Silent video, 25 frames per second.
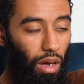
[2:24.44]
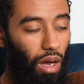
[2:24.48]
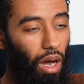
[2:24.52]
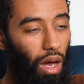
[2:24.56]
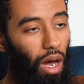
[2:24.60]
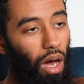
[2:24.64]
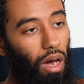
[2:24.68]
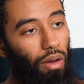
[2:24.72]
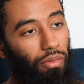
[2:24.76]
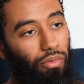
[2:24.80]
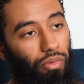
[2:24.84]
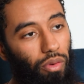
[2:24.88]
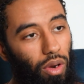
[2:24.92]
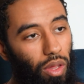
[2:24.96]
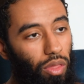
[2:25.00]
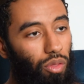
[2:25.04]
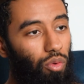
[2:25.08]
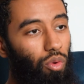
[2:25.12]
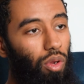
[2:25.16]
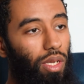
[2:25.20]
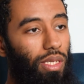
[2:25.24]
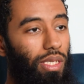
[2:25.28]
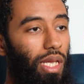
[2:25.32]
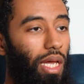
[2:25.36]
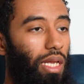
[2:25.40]
halfway
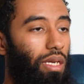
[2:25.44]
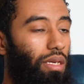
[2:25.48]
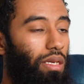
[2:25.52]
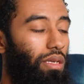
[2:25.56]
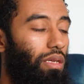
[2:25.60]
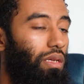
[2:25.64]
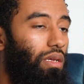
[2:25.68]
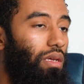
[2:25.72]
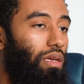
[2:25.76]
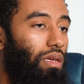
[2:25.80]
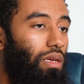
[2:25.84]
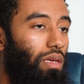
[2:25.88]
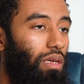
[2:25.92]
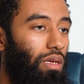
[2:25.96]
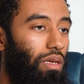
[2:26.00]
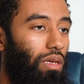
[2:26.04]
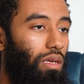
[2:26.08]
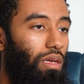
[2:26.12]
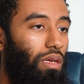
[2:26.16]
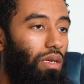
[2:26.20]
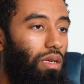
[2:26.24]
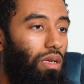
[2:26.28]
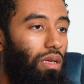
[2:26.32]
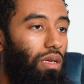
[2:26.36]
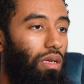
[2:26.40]
through his head.
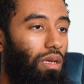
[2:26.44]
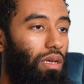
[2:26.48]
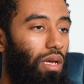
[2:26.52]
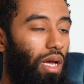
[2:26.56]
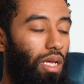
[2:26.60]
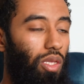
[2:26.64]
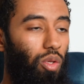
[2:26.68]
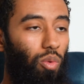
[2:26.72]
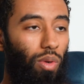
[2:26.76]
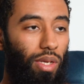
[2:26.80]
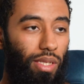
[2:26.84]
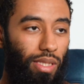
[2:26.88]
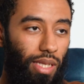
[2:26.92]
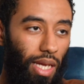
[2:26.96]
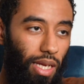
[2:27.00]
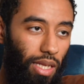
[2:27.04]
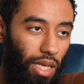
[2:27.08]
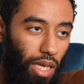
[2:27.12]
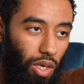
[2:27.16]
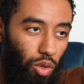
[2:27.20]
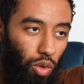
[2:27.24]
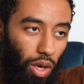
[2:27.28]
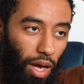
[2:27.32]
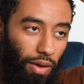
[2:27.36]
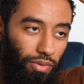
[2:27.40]
And do we say
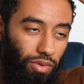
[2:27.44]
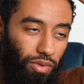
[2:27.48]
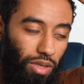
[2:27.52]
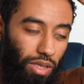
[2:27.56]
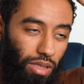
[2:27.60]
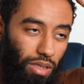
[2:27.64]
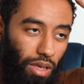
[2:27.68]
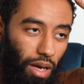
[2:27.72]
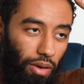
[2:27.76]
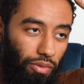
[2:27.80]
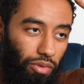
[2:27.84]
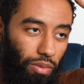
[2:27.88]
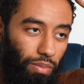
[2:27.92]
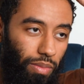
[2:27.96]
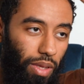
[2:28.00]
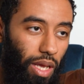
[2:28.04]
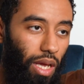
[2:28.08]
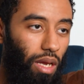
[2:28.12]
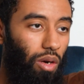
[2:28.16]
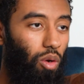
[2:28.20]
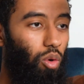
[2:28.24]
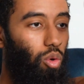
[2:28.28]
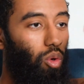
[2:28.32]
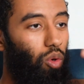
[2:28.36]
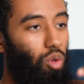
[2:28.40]
then you have to start from there
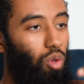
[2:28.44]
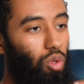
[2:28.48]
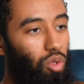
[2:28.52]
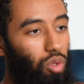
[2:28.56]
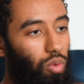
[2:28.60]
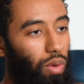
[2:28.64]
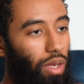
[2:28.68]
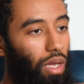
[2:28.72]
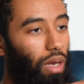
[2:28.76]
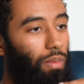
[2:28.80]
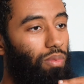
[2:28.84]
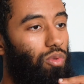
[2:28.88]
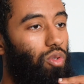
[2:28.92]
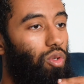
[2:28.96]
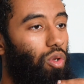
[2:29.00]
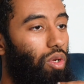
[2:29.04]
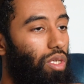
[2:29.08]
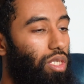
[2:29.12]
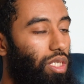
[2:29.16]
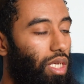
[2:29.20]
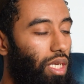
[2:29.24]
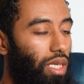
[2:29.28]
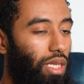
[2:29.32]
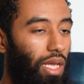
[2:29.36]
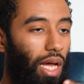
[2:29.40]
and all the way up to your
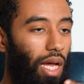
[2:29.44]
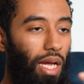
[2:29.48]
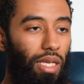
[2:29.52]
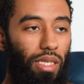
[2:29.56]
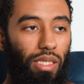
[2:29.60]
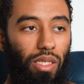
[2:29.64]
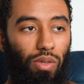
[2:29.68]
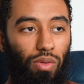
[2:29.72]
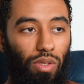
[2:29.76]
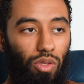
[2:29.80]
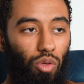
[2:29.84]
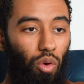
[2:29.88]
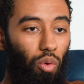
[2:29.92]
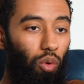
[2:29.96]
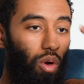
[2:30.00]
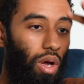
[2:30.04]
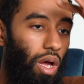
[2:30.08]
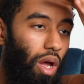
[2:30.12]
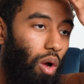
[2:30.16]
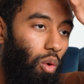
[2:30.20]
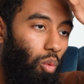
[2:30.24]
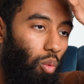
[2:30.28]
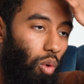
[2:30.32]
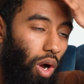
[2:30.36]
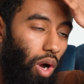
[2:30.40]
chin? The answer is no.
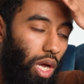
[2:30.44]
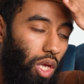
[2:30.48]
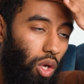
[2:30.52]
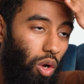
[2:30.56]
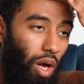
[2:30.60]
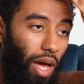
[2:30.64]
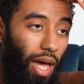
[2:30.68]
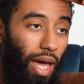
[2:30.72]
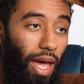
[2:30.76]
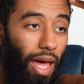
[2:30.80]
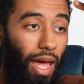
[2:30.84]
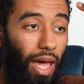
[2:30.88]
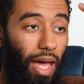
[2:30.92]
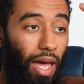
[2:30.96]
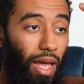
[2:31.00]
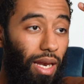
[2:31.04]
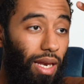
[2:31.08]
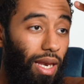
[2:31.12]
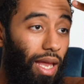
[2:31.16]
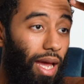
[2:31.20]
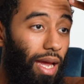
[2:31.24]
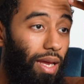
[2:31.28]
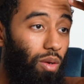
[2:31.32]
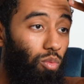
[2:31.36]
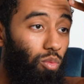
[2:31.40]
Where your
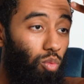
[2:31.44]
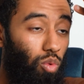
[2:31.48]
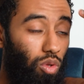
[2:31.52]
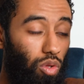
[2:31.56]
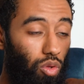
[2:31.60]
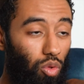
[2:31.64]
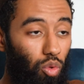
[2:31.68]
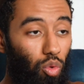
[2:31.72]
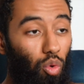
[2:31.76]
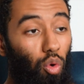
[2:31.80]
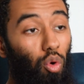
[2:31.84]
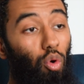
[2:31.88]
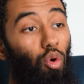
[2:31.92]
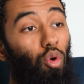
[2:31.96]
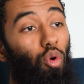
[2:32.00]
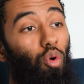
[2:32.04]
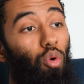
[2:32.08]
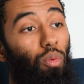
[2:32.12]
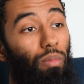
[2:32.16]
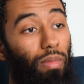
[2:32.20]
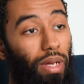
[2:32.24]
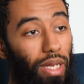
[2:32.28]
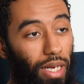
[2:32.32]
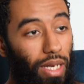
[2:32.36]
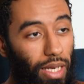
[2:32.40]
hairline would
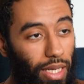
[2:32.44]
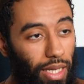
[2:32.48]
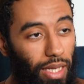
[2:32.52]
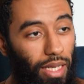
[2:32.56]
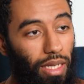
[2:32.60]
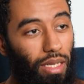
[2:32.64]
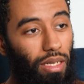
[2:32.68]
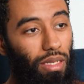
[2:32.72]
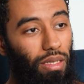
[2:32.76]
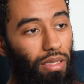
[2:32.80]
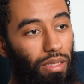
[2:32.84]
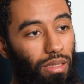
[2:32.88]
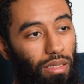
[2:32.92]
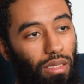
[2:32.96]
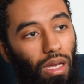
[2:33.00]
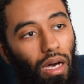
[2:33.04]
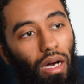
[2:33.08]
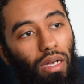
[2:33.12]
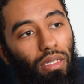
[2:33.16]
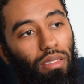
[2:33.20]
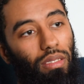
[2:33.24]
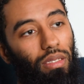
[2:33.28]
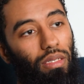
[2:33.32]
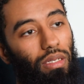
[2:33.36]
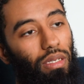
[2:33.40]
normally
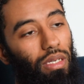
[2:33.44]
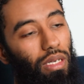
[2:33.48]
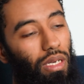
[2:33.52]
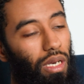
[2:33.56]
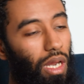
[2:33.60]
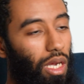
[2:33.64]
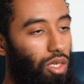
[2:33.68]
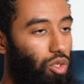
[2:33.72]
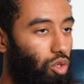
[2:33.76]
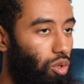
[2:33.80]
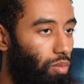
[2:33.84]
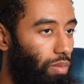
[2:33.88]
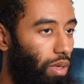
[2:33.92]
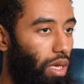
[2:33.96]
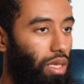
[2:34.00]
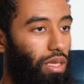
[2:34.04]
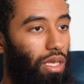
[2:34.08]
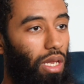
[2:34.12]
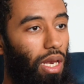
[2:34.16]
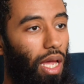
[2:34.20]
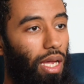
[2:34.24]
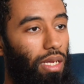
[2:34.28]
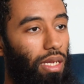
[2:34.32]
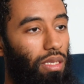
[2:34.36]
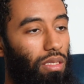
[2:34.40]
start. That should be
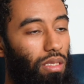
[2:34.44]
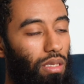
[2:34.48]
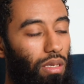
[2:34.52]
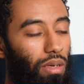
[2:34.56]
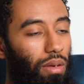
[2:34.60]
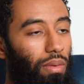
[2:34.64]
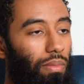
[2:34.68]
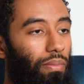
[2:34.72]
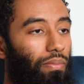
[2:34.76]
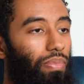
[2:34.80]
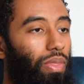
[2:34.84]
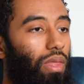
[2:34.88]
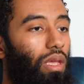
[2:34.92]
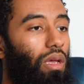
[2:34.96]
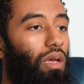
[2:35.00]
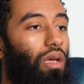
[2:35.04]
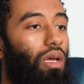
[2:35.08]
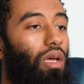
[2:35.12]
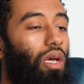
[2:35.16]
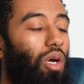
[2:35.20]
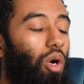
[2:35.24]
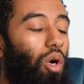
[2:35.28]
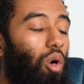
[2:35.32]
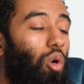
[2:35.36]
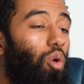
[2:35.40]
underlined.
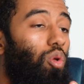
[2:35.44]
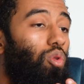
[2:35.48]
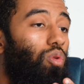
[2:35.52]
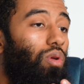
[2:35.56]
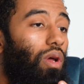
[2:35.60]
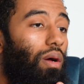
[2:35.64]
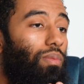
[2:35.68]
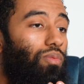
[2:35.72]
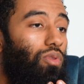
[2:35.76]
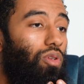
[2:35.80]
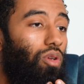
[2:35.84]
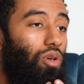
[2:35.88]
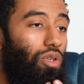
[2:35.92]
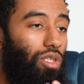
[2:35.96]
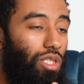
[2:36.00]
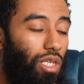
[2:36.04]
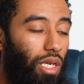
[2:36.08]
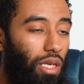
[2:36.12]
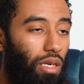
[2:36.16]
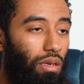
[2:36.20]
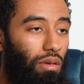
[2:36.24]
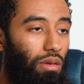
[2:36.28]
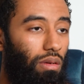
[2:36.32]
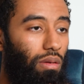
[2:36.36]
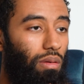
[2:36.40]
All the way up to your
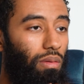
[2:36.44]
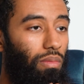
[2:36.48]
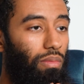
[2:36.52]
chin.